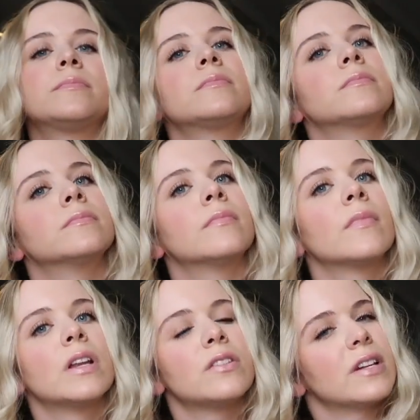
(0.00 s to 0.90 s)

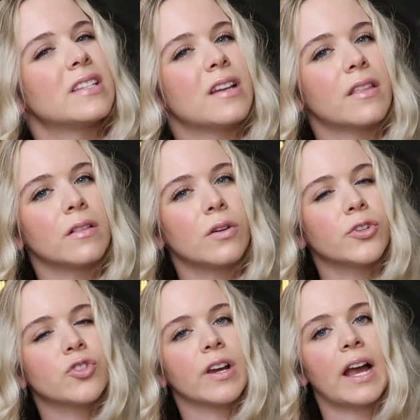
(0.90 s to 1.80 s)
So that's another little
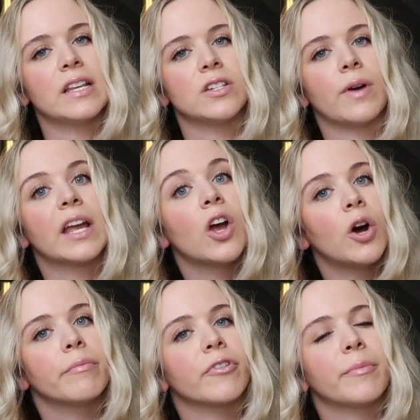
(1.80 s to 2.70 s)
trick I do. I
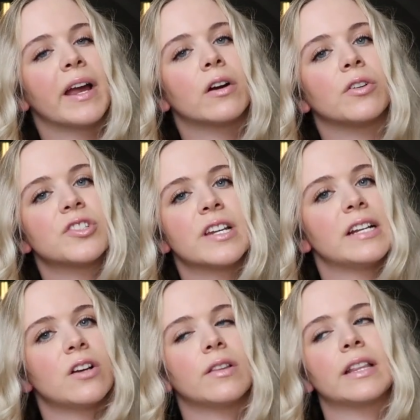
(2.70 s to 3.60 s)
comb through my curls and I
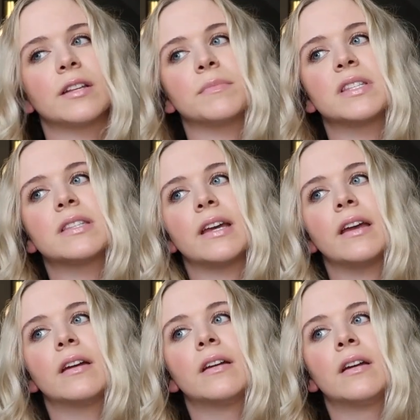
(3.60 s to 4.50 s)
don't let them sit.